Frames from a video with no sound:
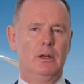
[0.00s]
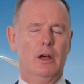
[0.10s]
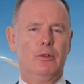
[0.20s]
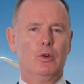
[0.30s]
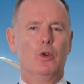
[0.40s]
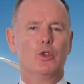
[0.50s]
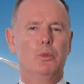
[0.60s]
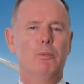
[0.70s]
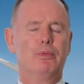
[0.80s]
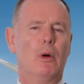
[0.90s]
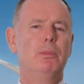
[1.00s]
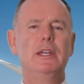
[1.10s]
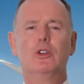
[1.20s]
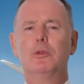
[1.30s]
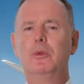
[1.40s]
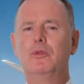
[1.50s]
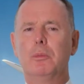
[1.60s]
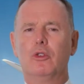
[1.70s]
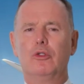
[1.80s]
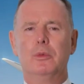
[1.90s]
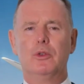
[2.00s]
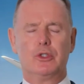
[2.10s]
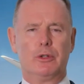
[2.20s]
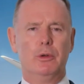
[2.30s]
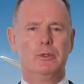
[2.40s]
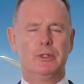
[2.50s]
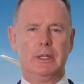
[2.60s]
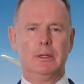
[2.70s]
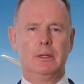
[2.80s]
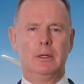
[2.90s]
of course, will probably come under much more scrutiny.